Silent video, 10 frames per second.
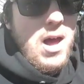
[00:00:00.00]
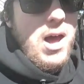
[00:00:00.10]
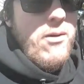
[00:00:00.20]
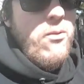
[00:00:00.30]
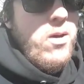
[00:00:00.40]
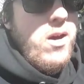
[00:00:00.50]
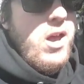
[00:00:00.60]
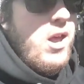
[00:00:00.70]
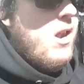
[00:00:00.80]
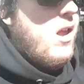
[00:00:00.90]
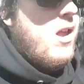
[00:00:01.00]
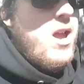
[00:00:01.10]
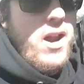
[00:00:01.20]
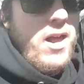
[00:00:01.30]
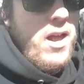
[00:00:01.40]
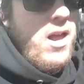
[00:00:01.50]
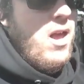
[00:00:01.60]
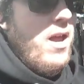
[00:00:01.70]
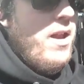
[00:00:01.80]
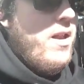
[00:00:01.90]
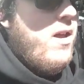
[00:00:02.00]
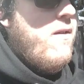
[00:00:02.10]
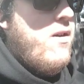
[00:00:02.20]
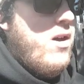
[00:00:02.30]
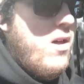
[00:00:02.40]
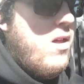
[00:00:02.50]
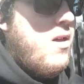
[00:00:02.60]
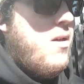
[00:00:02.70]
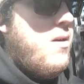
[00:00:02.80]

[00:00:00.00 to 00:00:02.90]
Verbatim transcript: I would cut it into a